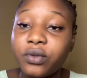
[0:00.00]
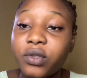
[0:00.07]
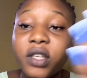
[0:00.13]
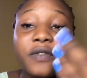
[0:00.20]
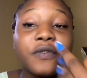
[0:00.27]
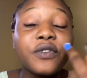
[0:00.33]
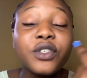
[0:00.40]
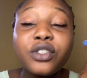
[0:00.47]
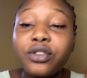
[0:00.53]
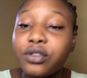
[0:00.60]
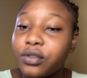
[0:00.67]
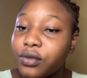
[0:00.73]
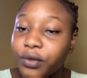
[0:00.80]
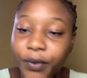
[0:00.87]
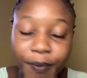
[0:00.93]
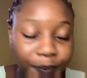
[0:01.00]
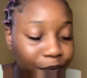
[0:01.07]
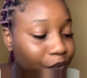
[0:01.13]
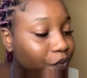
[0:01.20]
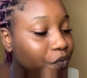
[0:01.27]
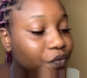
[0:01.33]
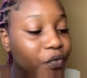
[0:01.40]
a
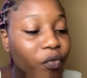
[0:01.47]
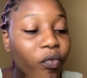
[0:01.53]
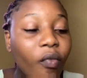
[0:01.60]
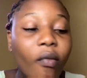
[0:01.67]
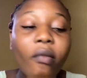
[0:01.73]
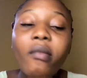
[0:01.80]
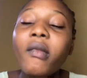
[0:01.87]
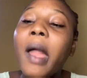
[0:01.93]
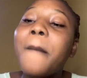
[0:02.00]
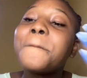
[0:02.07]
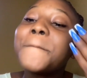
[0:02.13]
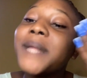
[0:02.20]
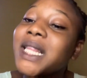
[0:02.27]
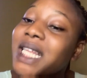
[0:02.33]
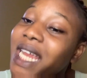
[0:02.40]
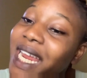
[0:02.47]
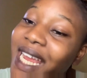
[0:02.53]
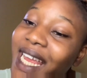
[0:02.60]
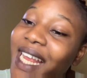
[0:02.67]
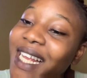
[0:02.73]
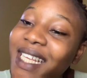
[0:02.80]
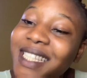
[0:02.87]
video.
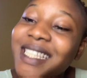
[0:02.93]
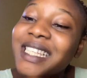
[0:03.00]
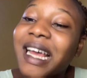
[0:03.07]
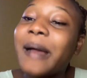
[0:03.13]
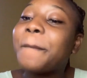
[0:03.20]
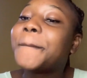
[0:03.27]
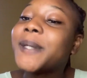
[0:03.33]
Please and